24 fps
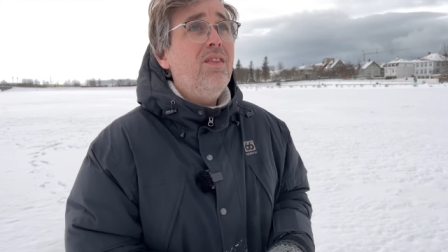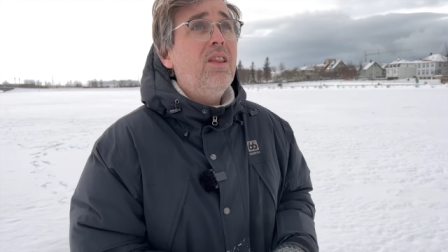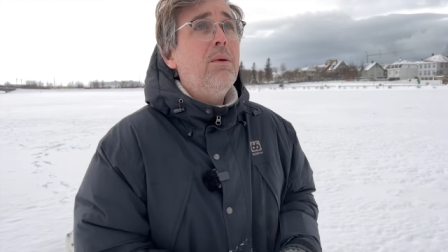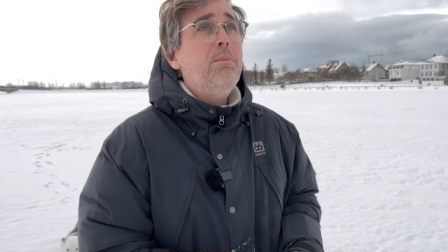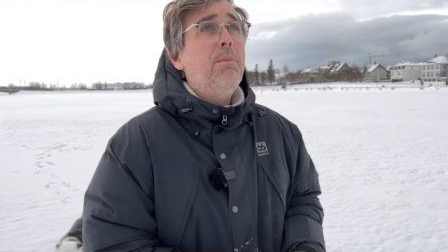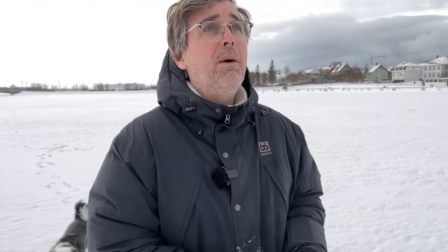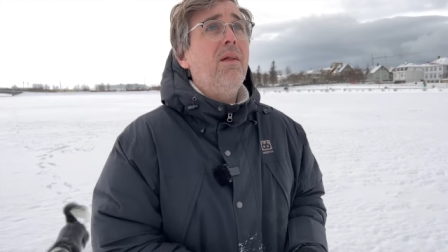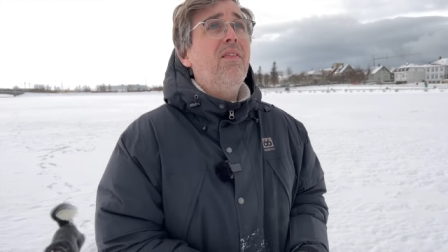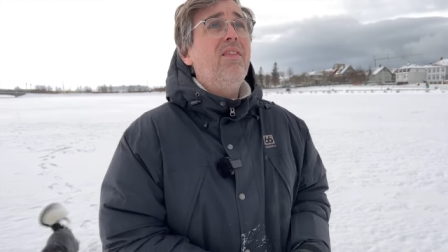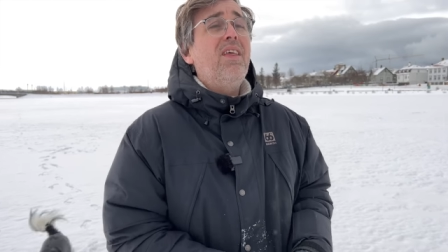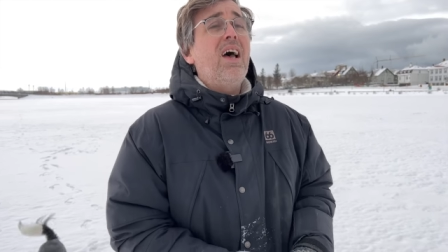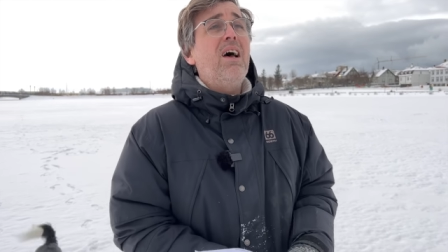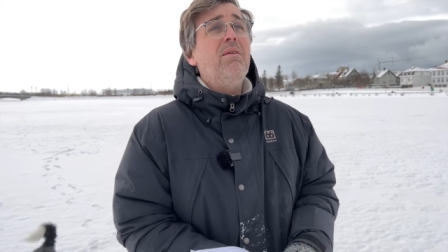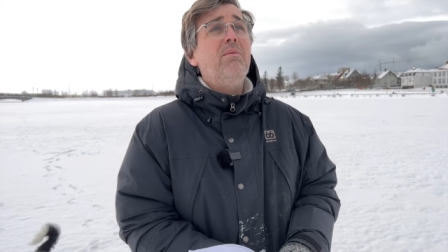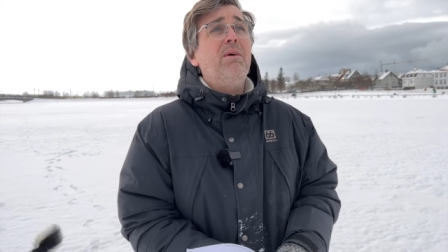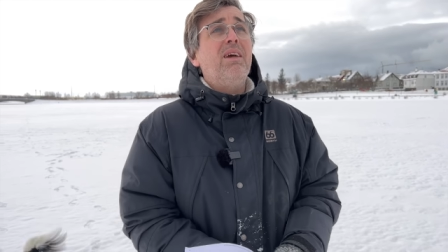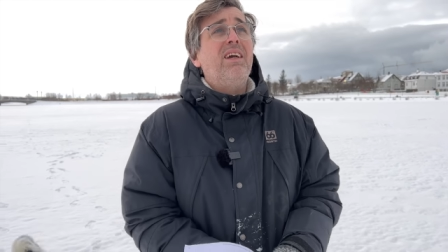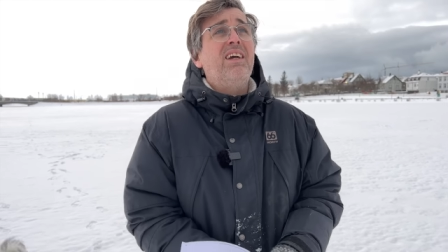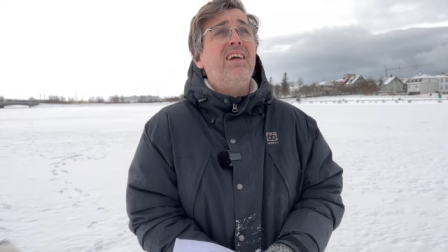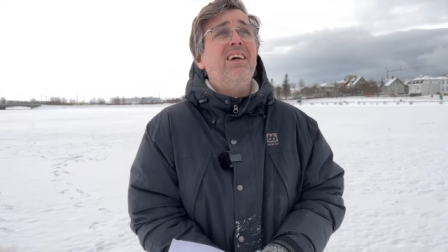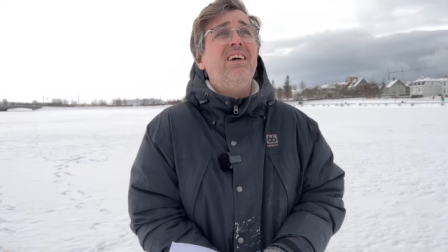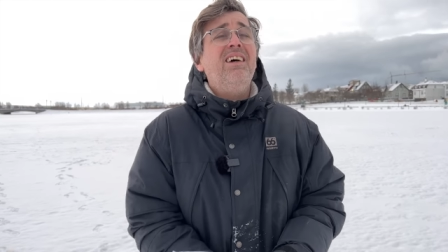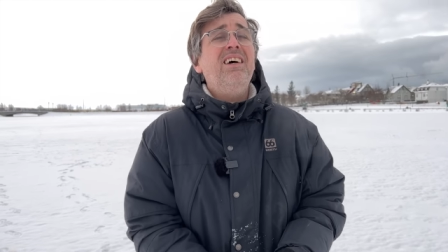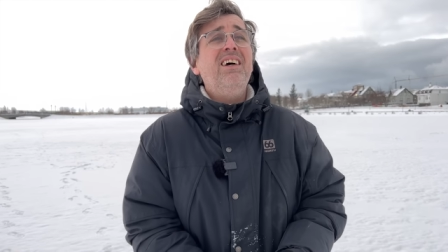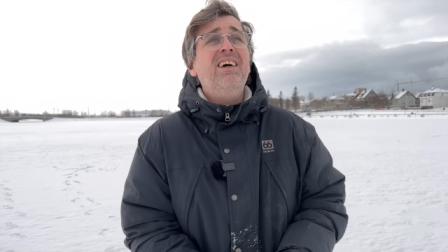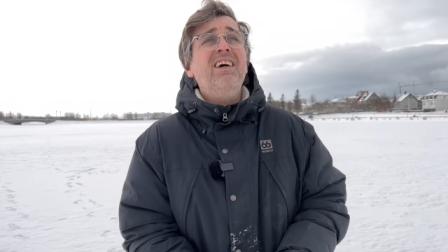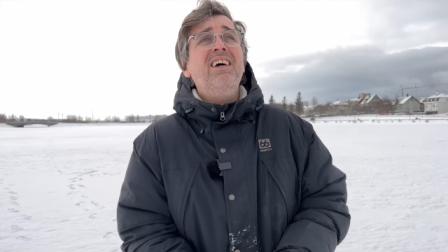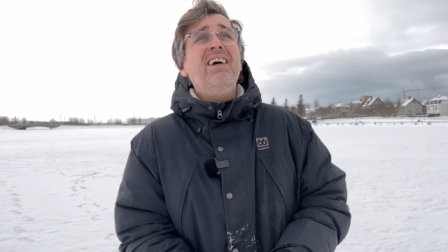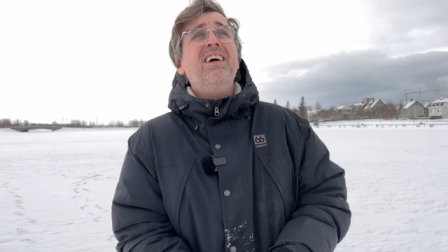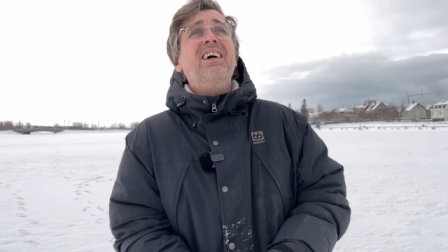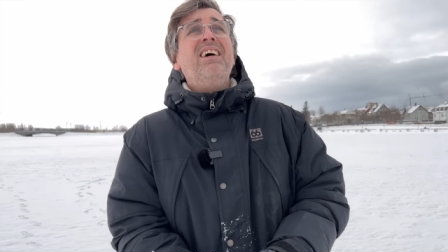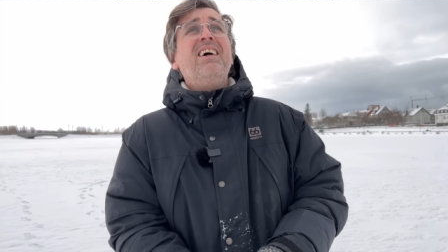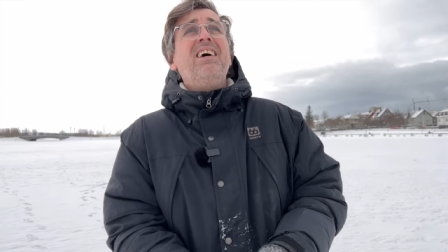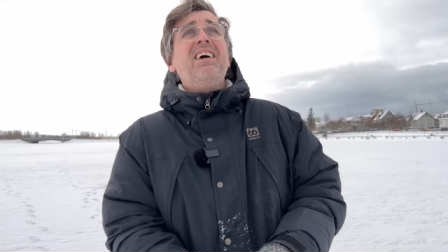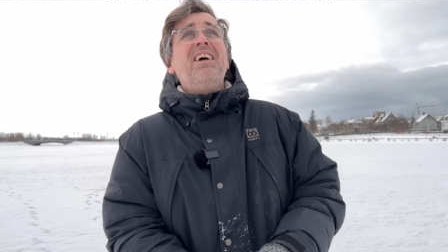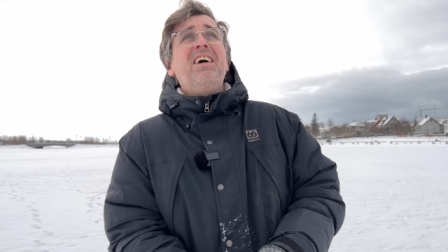the pandemic.
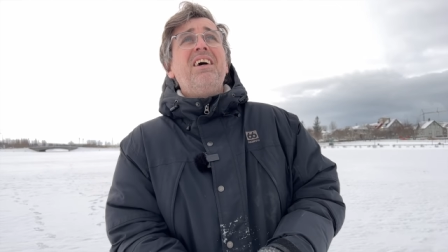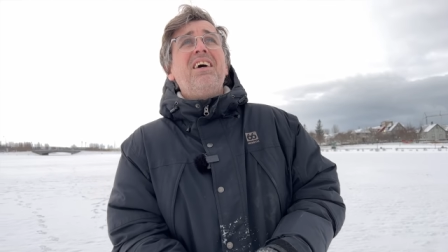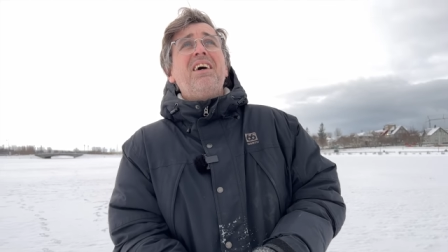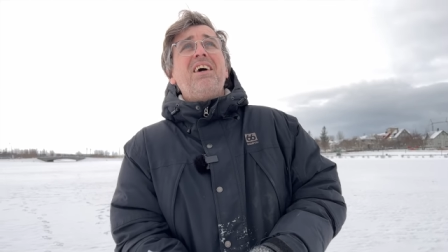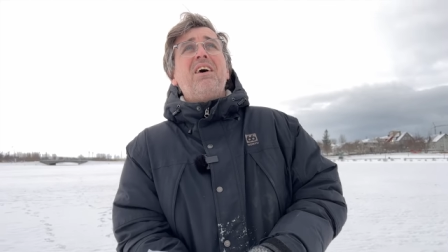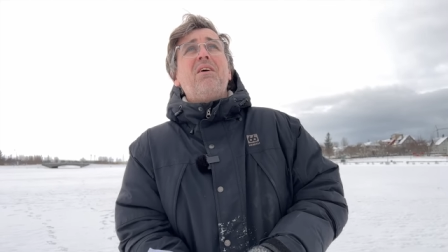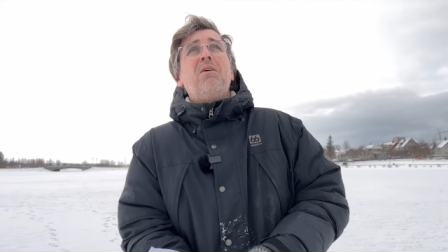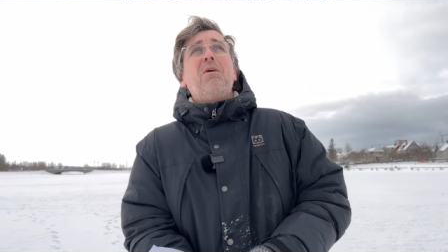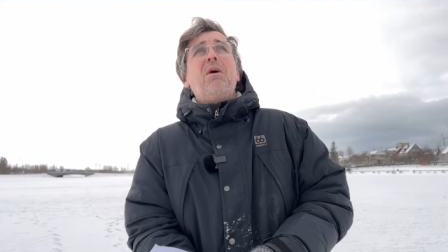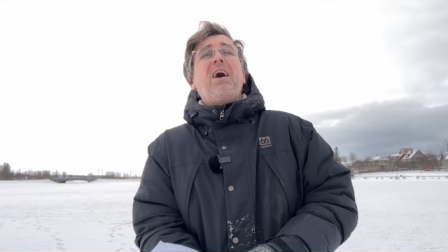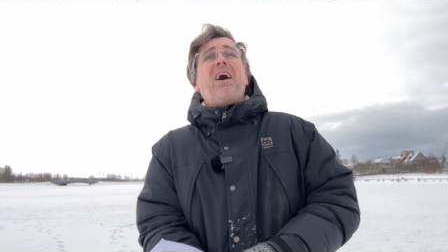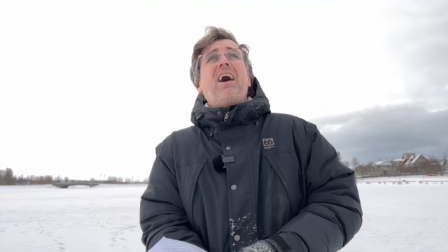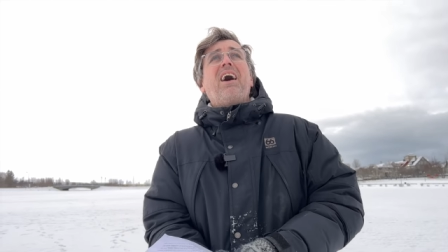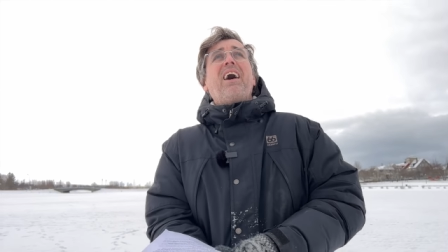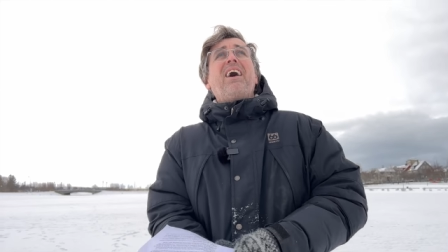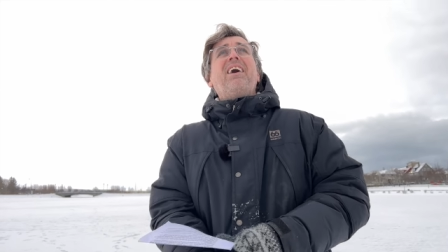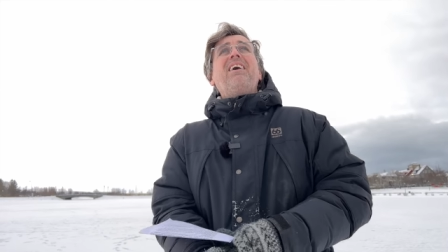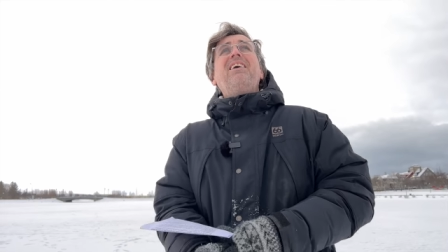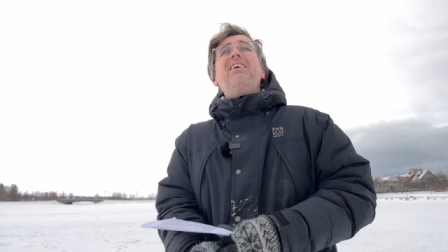Uh,